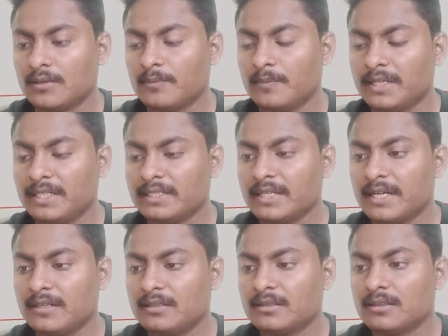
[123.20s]
minute
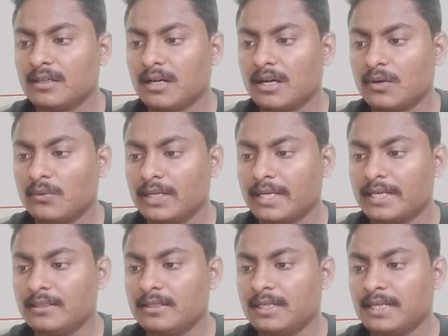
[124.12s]
hand, hour
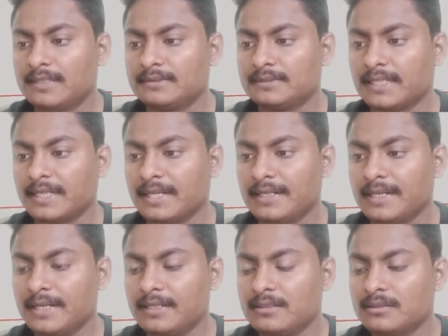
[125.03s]
hand and second
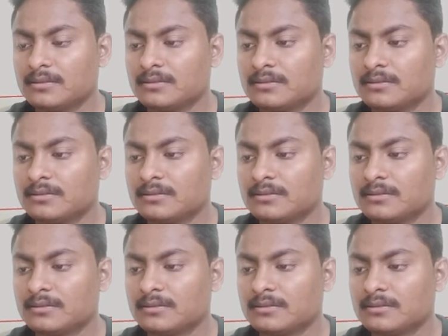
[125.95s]
hand.